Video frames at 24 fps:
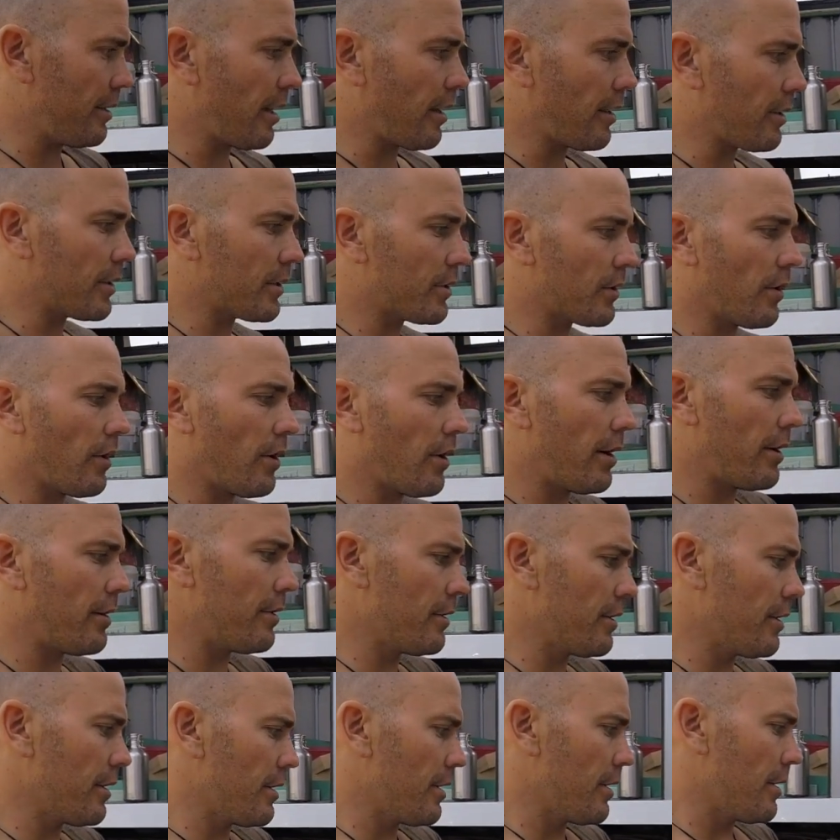other side,
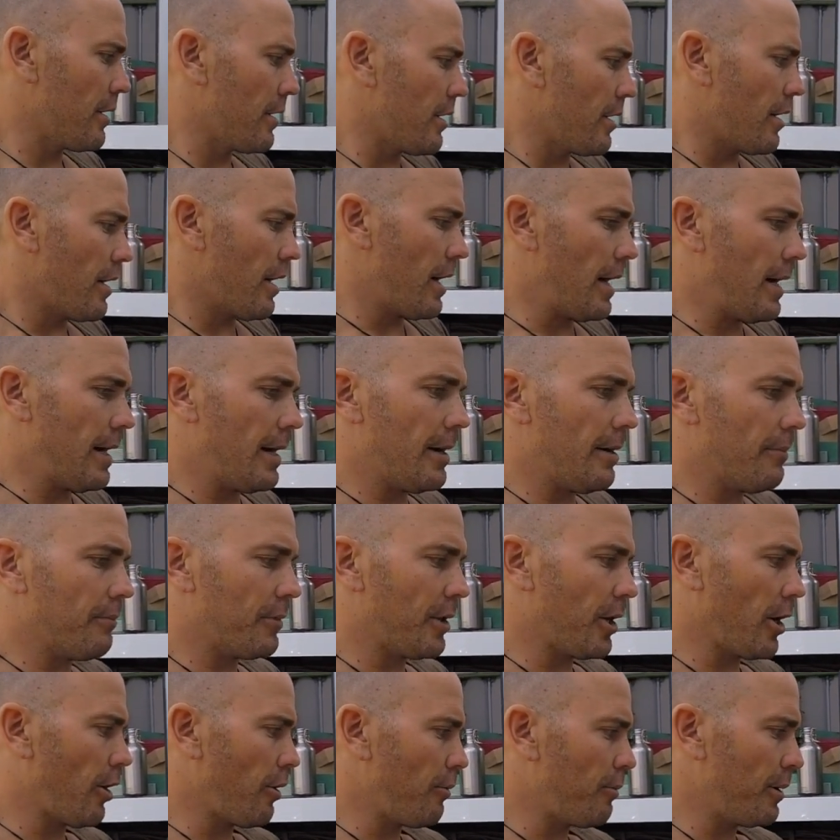
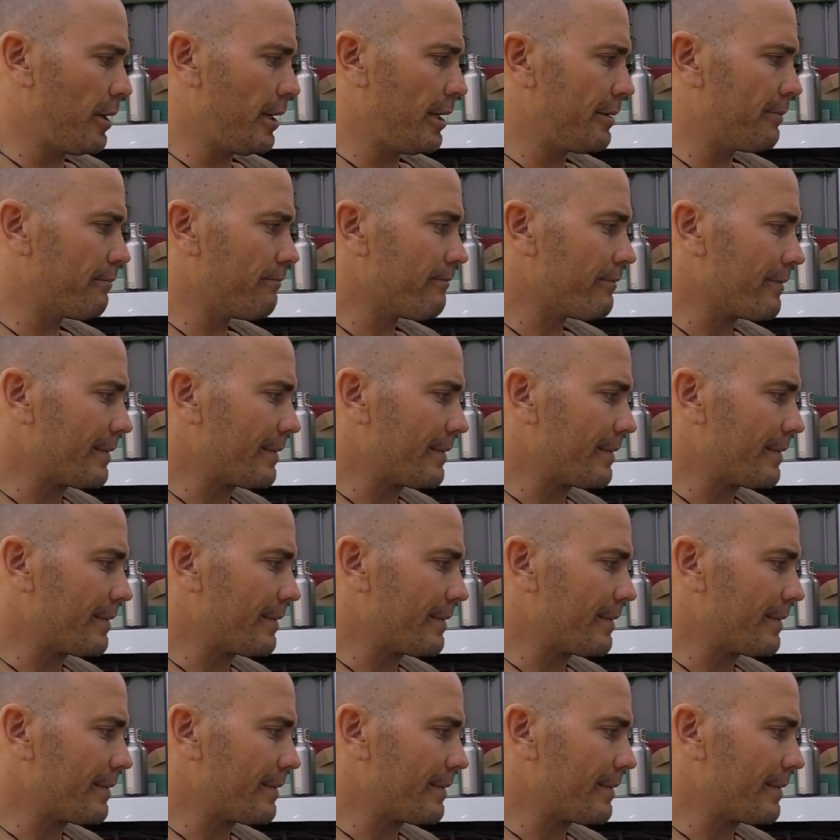the opening.